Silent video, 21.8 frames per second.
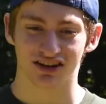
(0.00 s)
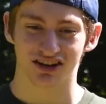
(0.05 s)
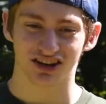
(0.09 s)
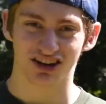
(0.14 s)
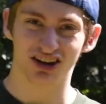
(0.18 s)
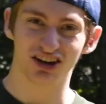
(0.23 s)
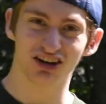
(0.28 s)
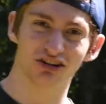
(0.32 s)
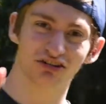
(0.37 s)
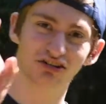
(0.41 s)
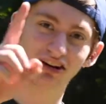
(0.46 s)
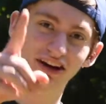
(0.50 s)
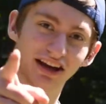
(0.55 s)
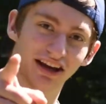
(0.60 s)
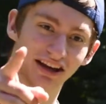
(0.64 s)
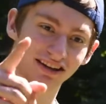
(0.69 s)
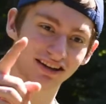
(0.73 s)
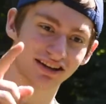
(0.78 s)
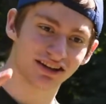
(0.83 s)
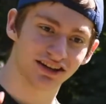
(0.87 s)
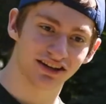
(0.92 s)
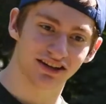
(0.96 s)

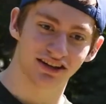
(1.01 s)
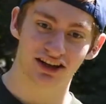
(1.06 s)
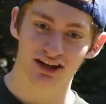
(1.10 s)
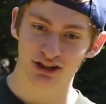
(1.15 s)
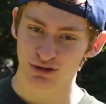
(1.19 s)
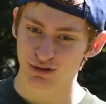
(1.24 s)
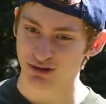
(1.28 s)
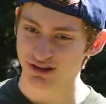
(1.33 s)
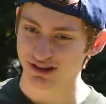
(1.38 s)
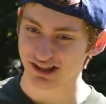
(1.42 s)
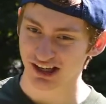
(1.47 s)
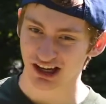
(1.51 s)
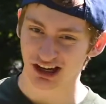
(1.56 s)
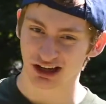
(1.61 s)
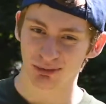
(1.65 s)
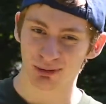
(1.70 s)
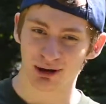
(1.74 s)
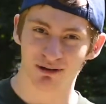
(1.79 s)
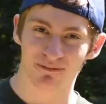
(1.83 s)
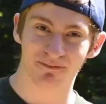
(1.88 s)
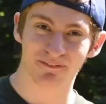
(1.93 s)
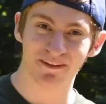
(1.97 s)
Alright, next we're going to talk
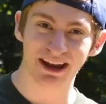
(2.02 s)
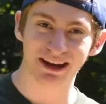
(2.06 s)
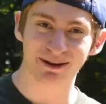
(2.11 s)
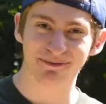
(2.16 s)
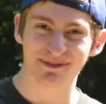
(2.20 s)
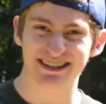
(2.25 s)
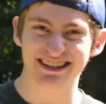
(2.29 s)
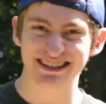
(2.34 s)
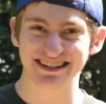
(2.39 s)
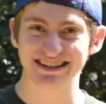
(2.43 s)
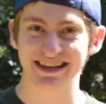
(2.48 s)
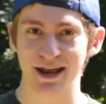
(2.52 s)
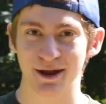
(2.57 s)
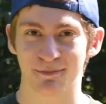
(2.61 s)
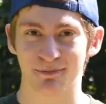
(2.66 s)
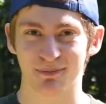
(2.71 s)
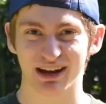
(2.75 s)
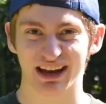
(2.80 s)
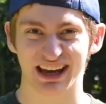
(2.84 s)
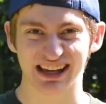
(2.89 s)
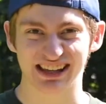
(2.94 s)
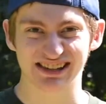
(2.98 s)
about venomous snake
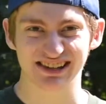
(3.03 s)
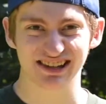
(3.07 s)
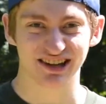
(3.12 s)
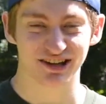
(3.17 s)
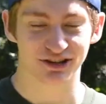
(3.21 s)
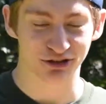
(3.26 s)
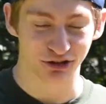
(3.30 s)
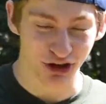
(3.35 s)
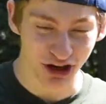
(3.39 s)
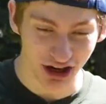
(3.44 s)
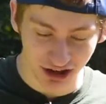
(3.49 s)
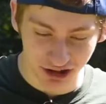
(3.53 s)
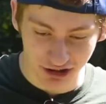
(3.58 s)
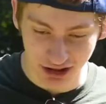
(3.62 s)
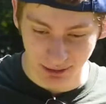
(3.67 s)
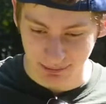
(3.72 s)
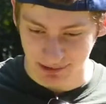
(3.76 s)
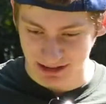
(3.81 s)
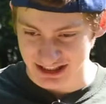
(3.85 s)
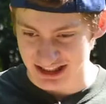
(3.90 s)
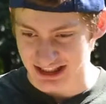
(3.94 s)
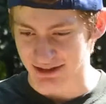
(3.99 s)
bites. So here in the
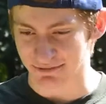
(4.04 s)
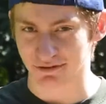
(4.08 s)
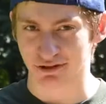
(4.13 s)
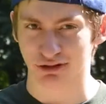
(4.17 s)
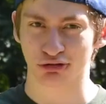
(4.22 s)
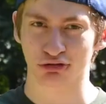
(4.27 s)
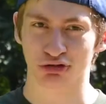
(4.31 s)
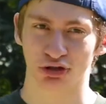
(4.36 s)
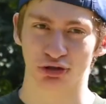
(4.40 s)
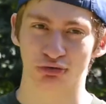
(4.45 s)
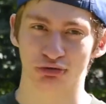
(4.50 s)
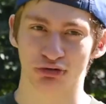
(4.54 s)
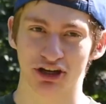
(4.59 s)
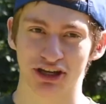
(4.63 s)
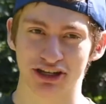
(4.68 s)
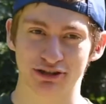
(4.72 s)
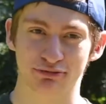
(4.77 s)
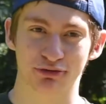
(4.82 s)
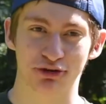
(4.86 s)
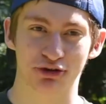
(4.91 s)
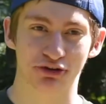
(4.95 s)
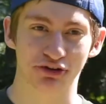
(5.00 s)
Pacific
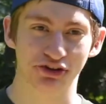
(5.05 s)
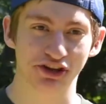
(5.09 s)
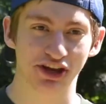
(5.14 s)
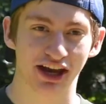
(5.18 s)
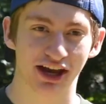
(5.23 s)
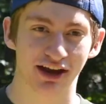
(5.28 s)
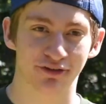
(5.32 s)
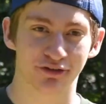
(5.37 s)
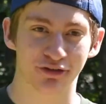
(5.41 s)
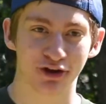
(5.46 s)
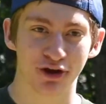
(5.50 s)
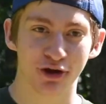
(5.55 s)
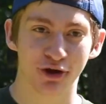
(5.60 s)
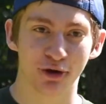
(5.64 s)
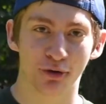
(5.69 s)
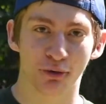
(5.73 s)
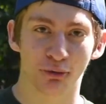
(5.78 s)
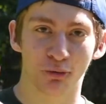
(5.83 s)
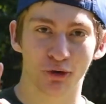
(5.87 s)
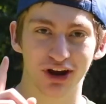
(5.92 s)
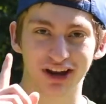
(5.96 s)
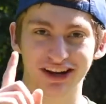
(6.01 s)
Northwest, we only have
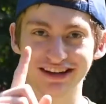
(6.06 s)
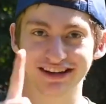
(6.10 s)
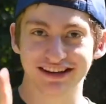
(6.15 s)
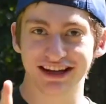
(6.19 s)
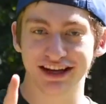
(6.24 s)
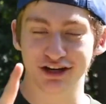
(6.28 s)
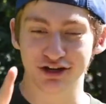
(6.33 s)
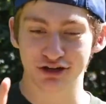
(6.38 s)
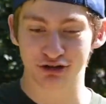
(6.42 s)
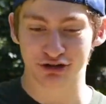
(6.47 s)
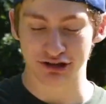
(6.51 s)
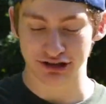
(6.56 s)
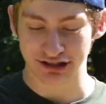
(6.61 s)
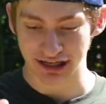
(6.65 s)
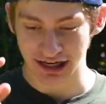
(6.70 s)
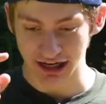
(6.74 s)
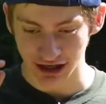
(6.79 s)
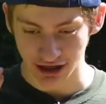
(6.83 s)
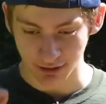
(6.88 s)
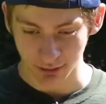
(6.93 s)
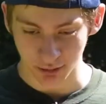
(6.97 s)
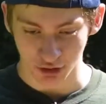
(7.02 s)
one dangerous
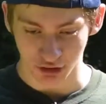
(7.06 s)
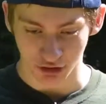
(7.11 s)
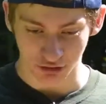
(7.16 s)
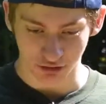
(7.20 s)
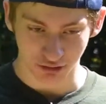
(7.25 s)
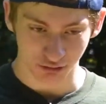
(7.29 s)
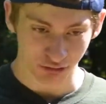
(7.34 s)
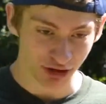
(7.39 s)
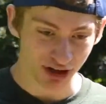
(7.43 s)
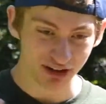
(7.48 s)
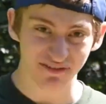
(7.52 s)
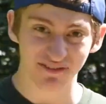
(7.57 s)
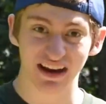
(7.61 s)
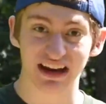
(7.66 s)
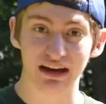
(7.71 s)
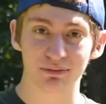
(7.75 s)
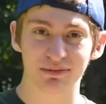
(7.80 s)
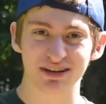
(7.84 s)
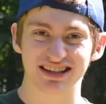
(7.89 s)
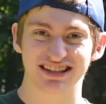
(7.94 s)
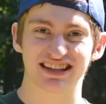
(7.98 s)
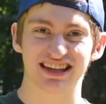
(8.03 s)
animal, one
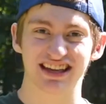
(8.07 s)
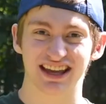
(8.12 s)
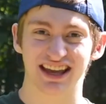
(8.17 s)
venomous